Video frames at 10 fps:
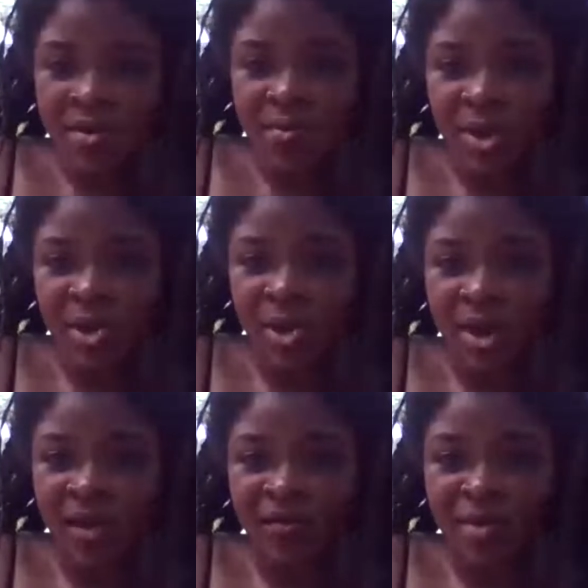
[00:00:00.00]
make sure that
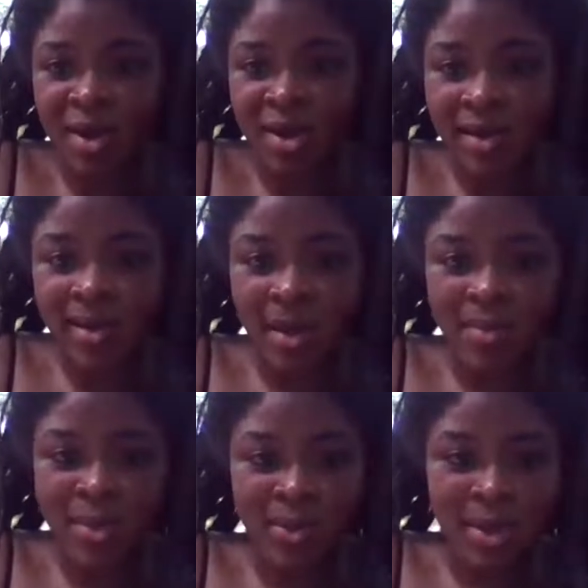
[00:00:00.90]
everybody gets the
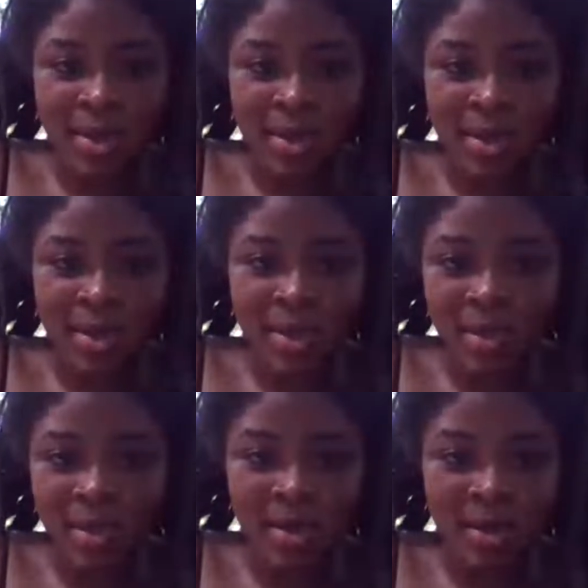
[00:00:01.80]
opportunity to
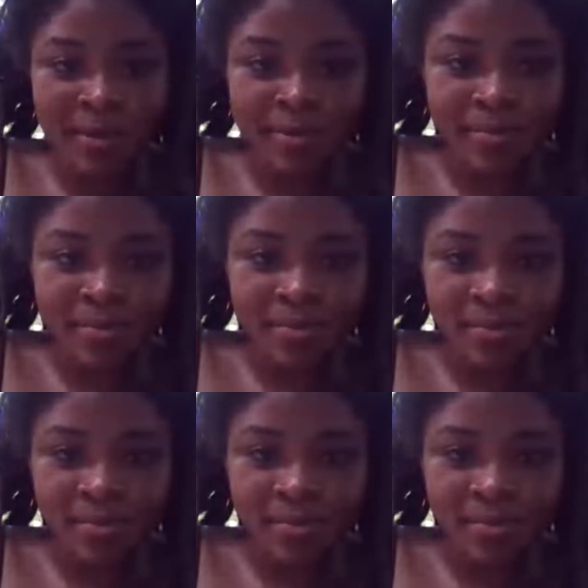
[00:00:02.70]
see it.